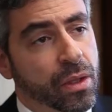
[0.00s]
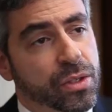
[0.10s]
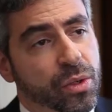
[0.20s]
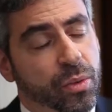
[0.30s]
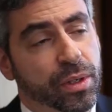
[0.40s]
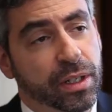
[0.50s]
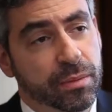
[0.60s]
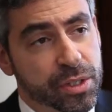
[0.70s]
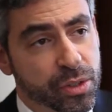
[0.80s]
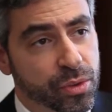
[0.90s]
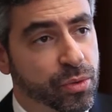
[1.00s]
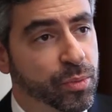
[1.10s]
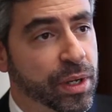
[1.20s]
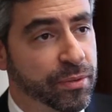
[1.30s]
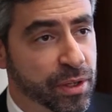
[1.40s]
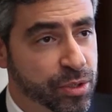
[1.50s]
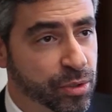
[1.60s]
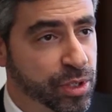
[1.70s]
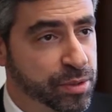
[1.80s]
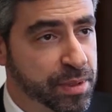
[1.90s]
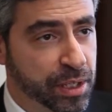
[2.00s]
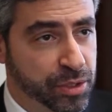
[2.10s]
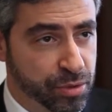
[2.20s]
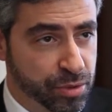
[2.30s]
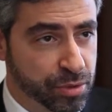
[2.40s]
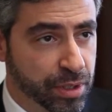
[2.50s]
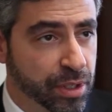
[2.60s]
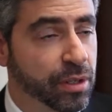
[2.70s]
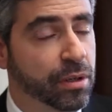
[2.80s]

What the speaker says: So when it comes to my facial cosmetic surgery